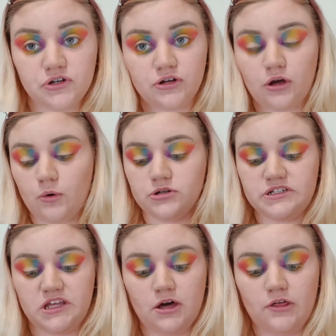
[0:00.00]
you can go on
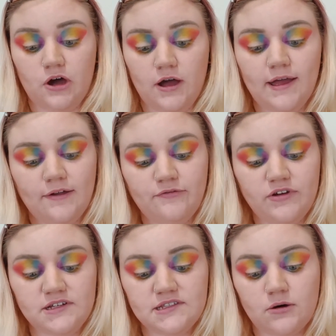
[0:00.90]
to the other eye and
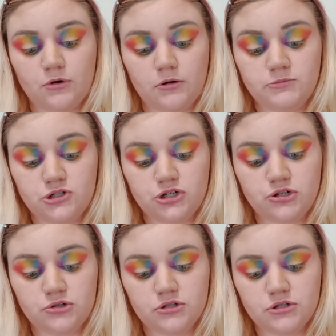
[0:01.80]
fix that one up too,